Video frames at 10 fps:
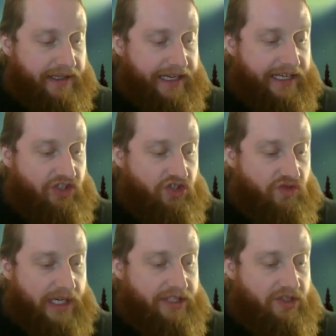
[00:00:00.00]
inch
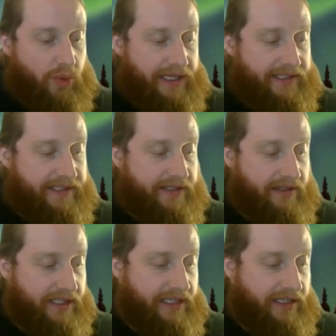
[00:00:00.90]
dried twigs to
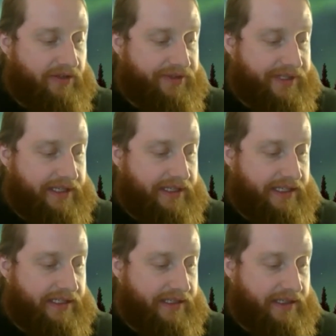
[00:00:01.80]
the needles, and
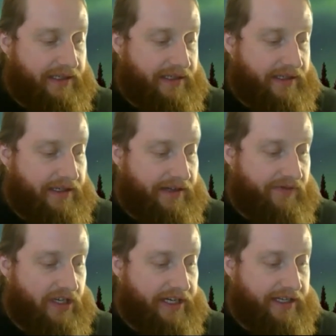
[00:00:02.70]
then give
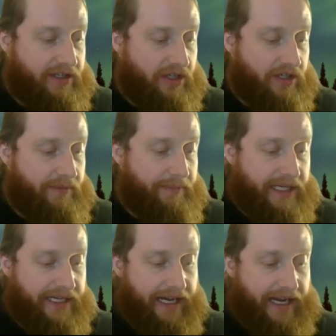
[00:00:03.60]
her a good
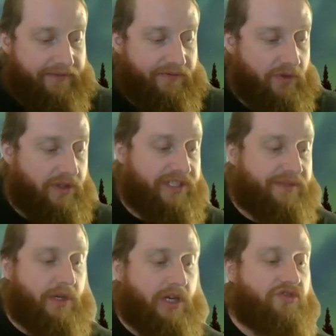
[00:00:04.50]
big handful of
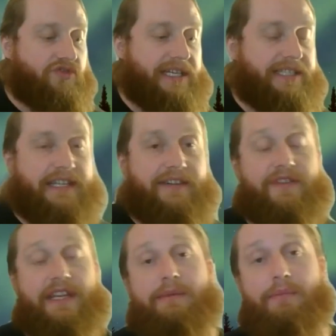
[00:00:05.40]
small dry stuff.
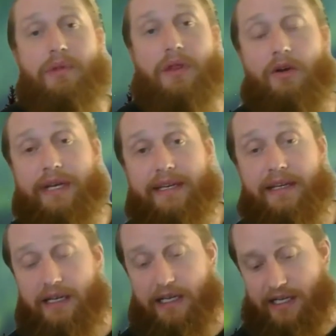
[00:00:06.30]
Keep blowing.
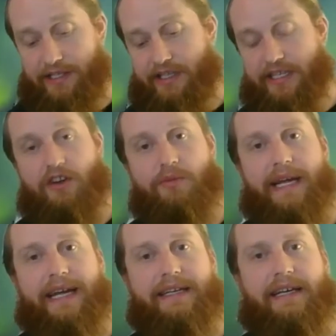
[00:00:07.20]
So the old
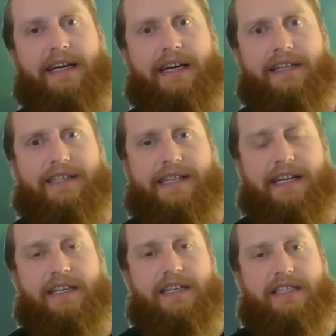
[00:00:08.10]
man
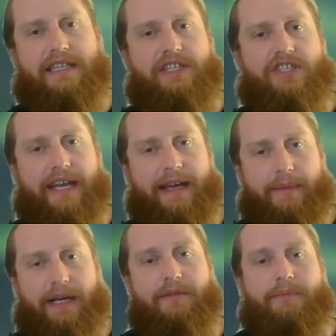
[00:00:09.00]
decided to teach Sam
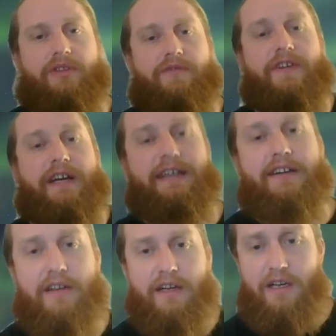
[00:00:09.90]
how to build a
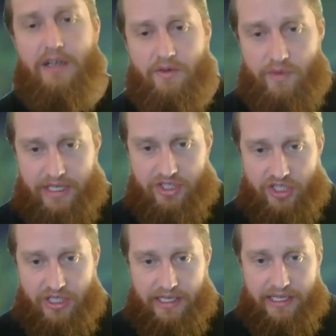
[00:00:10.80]
fire,
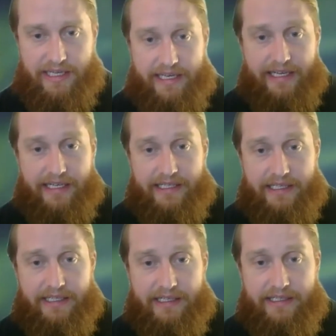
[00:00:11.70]
which
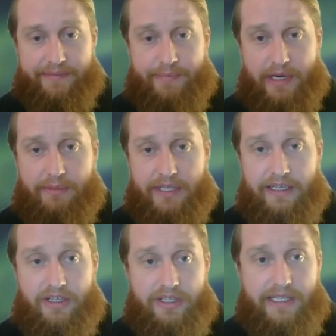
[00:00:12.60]
is probably a
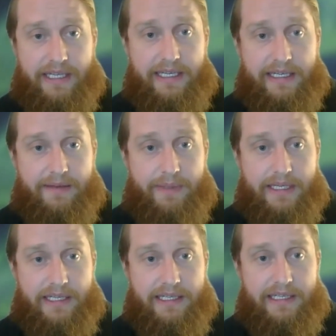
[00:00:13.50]
good thing,
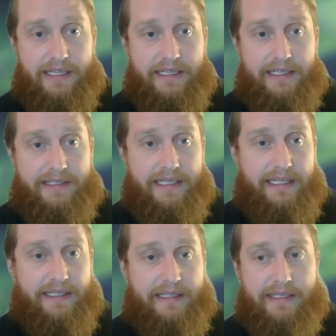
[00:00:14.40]
because that